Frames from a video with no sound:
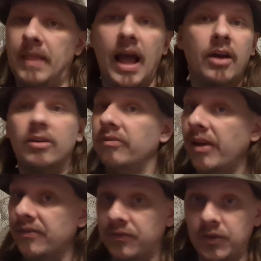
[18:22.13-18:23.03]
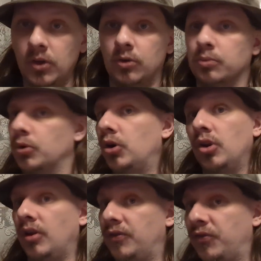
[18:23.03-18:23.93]
out of left field
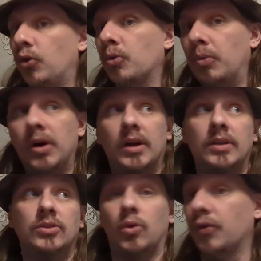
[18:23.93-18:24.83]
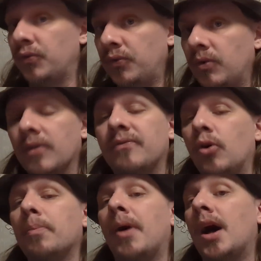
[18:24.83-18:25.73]
roll of 4 ones or
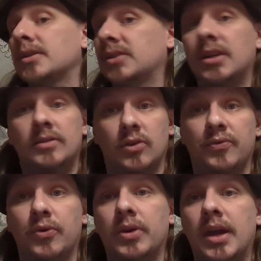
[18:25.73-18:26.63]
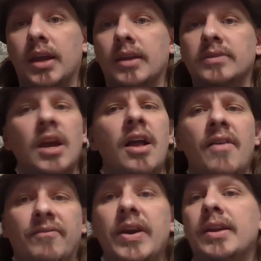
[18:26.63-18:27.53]
4 positives or 4 negatives.
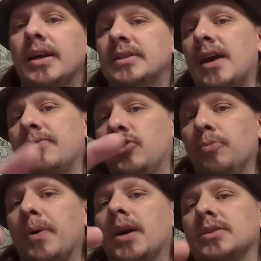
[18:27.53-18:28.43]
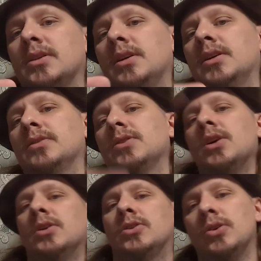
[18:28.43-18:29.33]
Fate dice have 2 positives,
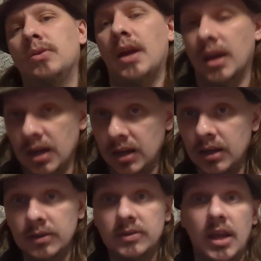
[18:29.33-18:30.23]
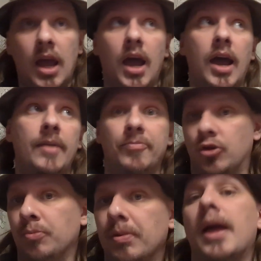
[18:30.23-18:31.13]
2 negatives, and
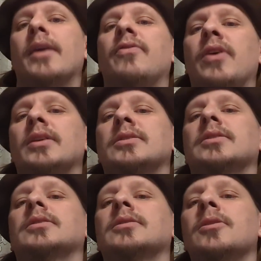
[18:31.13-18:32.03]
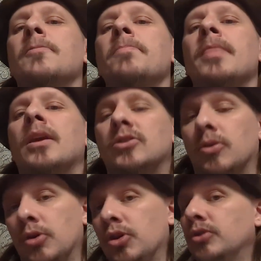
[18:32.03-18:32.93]
2 blank faces. So
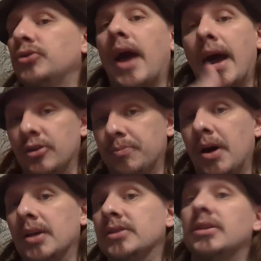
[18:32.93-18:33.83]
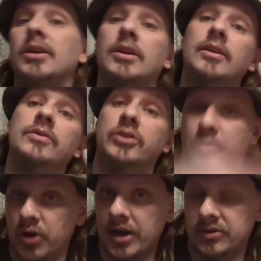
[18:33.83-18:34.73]
what you do is you add your positives,
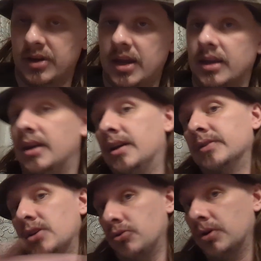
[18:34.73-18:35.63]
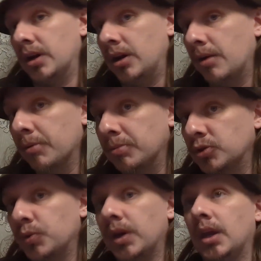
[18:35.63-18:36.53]
subtract your negatives, and you'll get a number
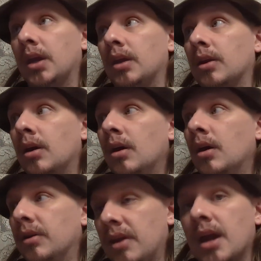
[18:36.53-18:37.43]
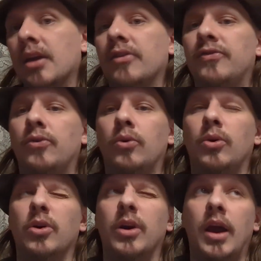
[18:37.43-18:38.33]
between
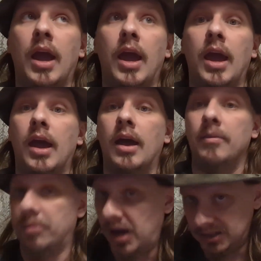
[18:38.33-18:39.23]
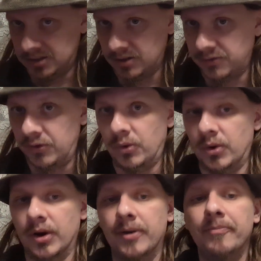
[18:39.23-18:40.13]
-4 and
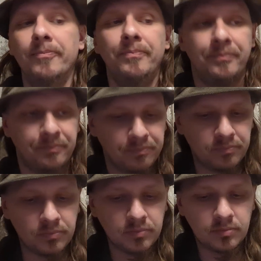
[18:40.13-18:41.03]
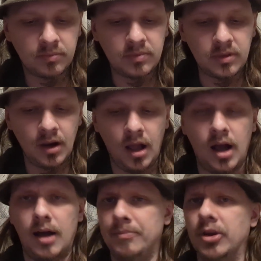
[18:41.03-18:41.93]
+4.
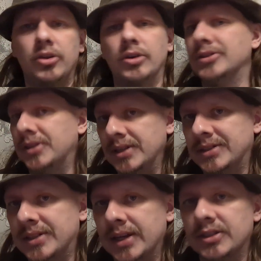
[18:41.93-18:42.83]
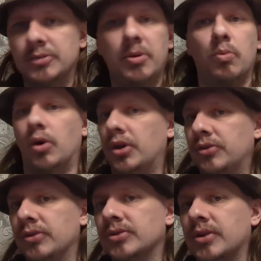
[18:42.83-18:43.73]
You can use the D6, just be 1 and
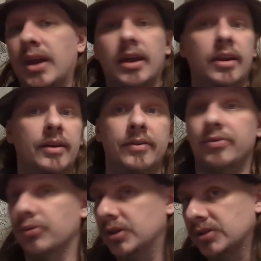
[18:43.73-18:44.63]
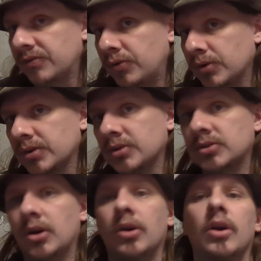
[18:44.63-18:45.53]
2s are negative, 3s and 4s
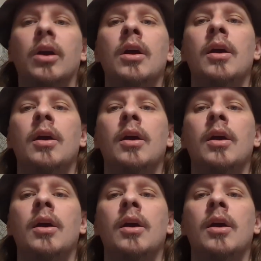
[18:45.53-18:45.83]
are